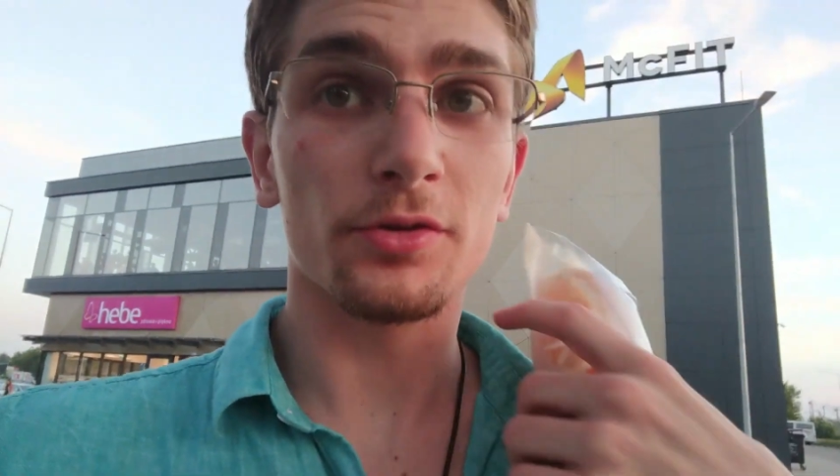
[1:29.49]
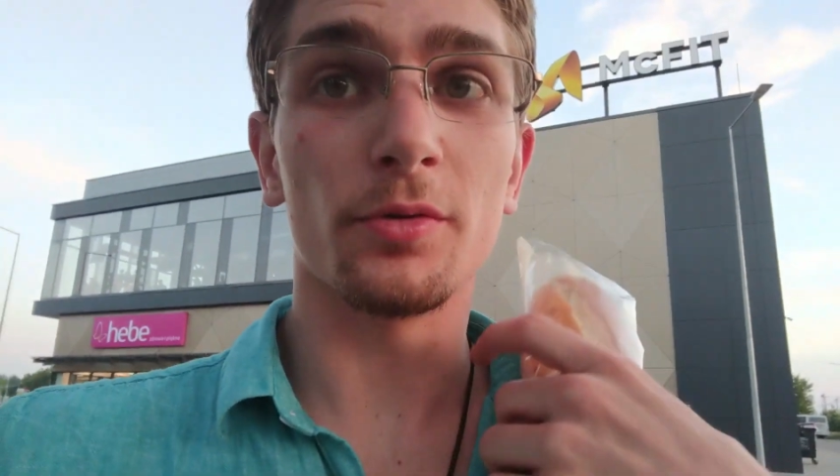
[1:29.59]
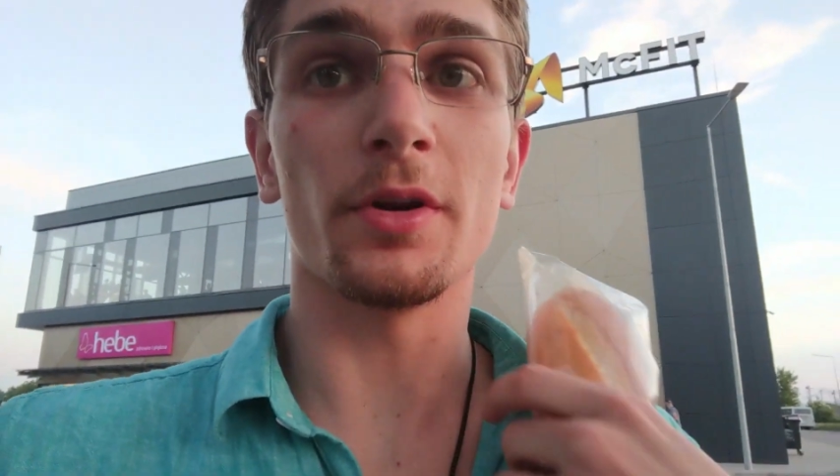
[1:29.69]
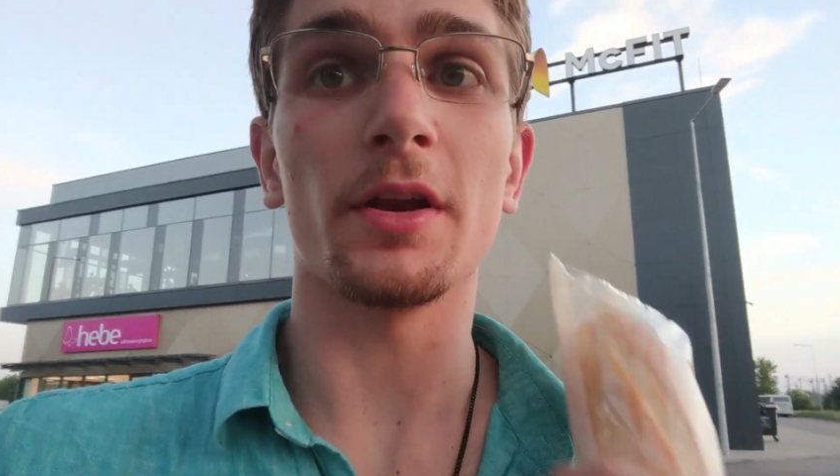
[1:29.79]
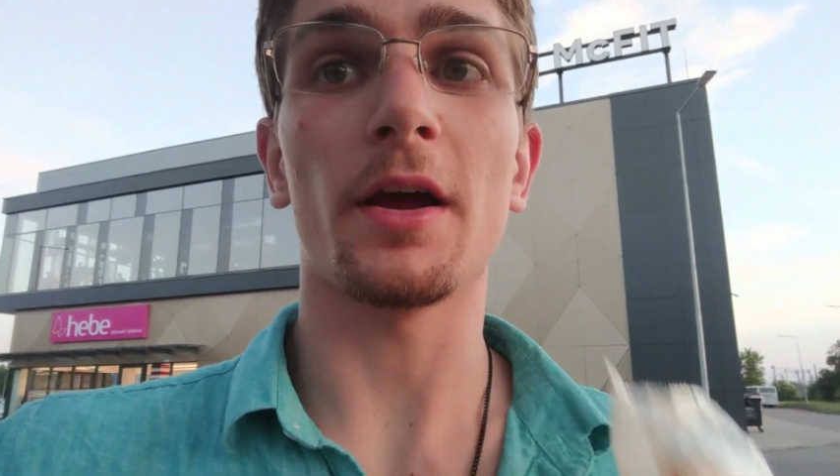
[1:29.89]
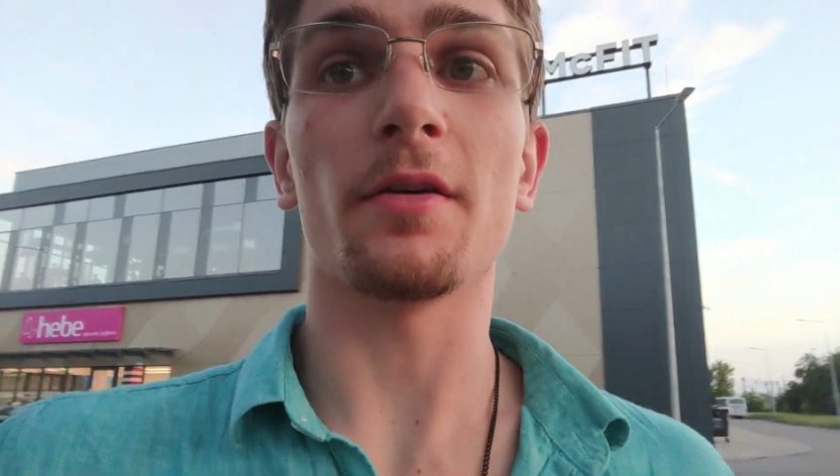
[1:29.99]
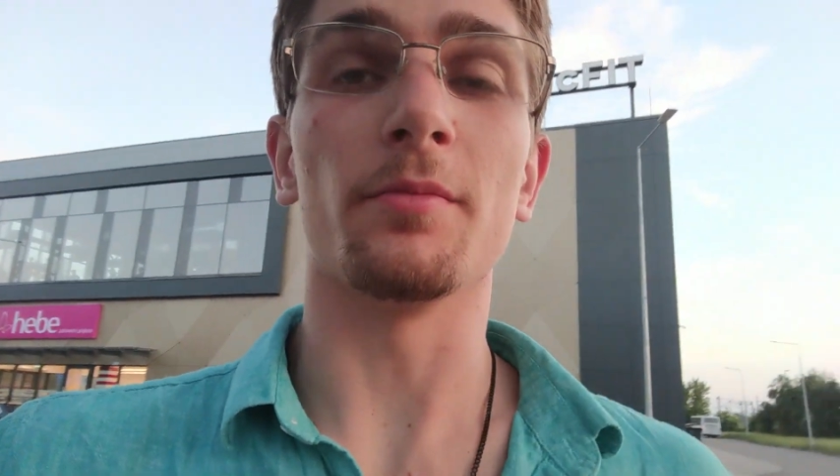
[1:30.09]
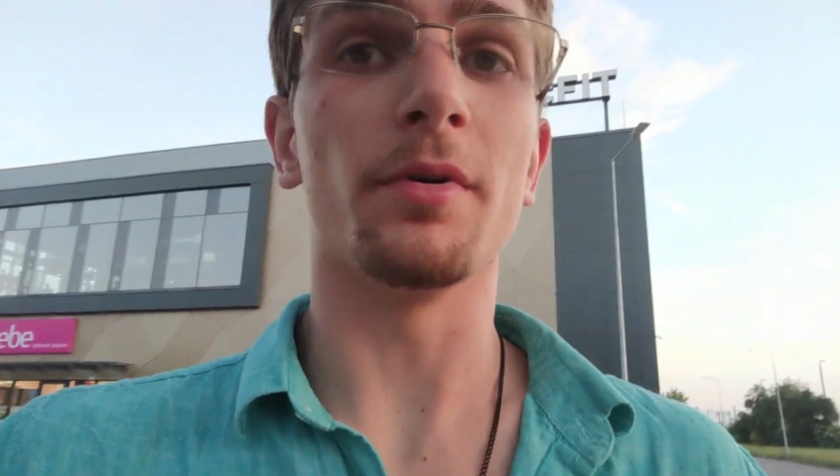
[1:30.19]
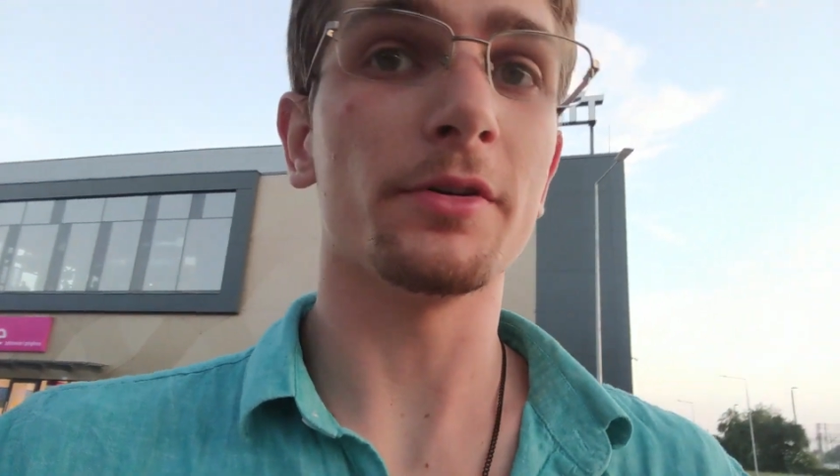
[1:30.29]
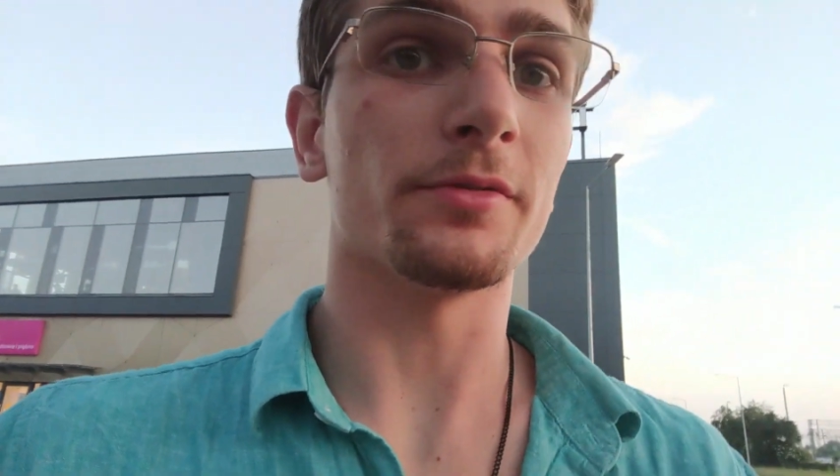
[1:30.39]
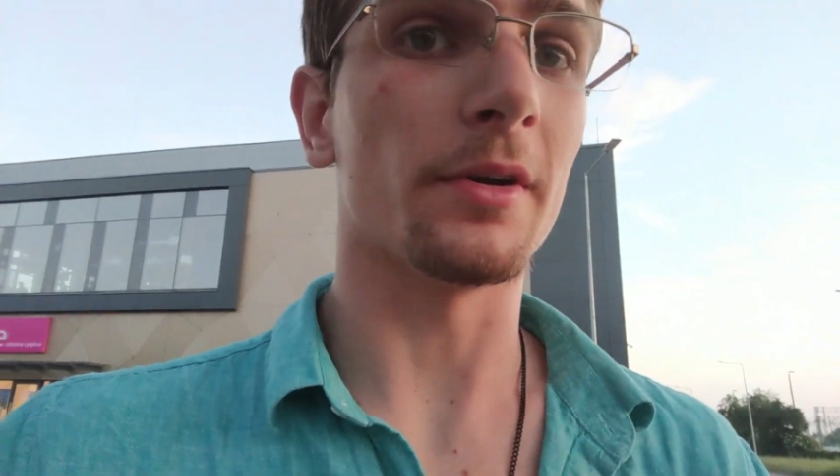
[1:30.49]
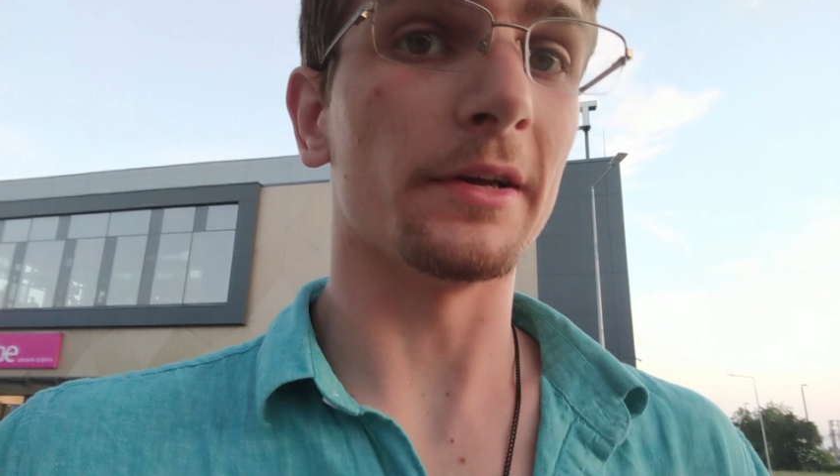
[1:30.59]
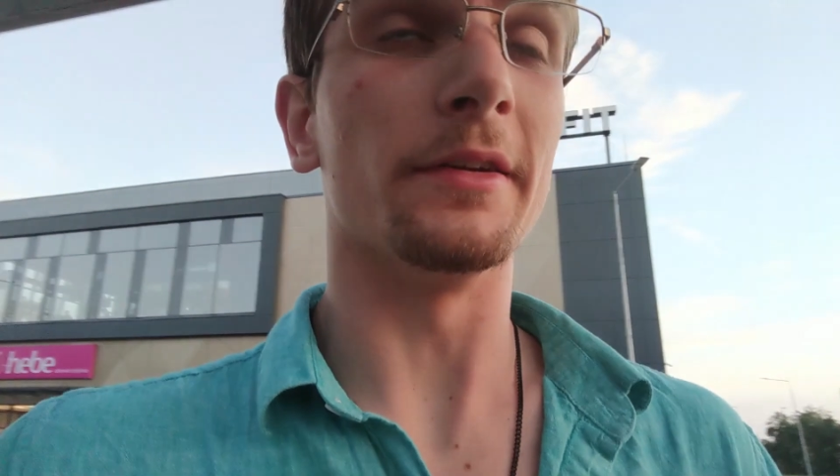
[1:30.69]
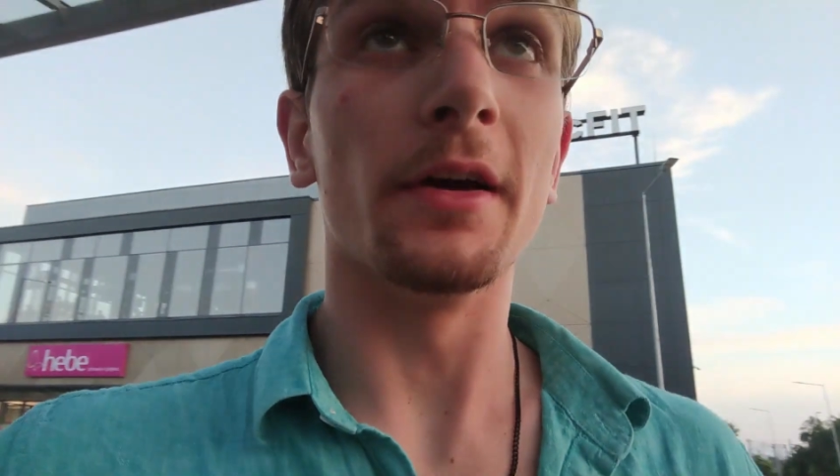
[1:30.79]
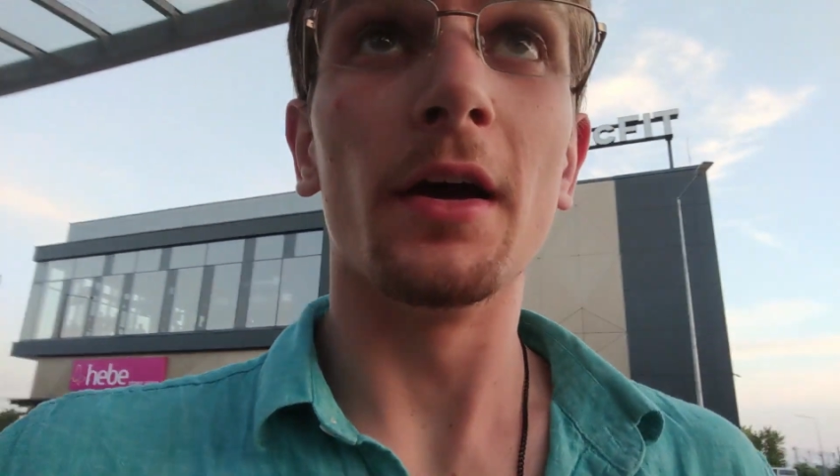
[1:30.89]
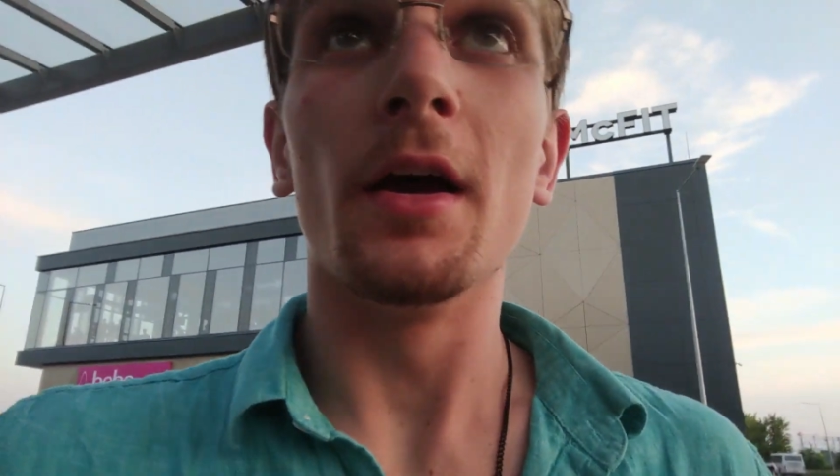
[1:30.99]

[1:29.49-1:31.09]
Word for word: a 28 hour bus ride.